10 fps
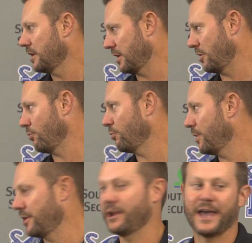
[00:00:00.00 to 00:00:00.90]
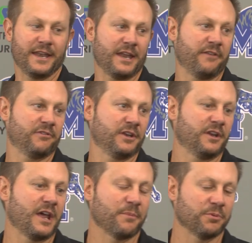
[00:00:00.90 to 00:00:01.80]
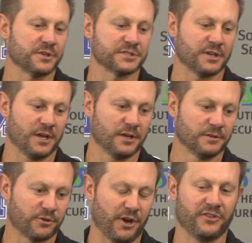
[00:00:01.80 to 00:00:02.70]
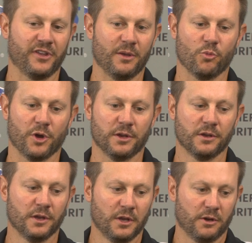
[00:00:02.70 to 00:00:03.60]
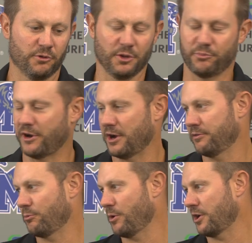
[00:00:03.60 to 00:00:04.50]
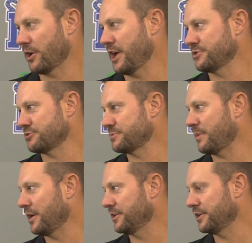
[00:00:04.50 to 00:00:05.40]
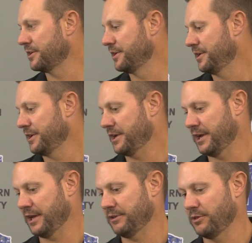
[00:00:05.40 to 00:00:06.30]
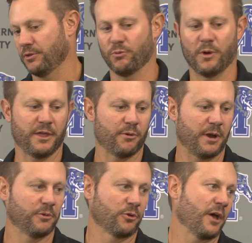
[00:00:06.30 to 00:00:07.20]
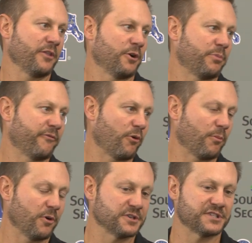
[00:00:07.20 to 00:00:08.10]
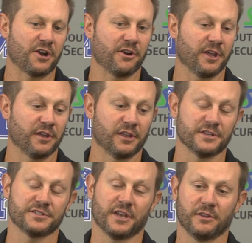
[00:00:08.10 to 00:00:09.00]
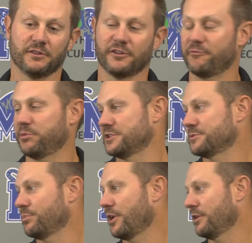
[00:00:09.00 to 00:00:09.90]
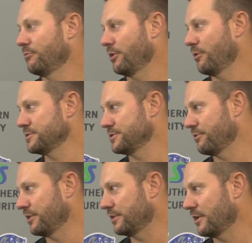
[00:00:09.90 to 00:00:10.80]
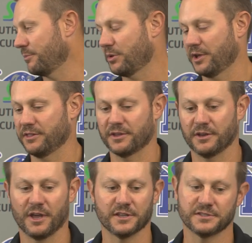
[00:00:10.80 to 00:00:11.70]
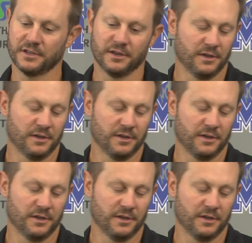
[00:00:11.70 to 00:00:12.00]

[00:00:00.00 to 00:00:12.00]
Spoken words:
getting a win at Navy in Annapolis. Great team win. Really proud of the way our guys responded and the way they were able to go out there and perform on a Saturday against a tough place to play. We always know that playing the cadets